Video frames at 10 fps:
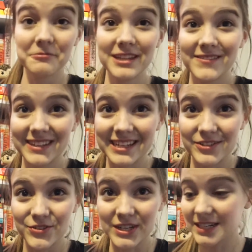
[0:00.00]
really really
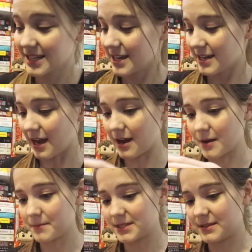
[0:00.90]
intrigued.
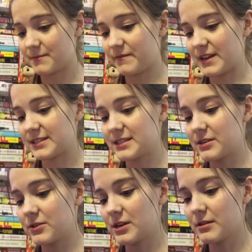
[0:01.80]
Um, is it fancy
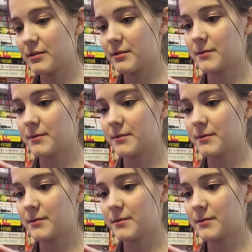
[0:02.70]
underneath?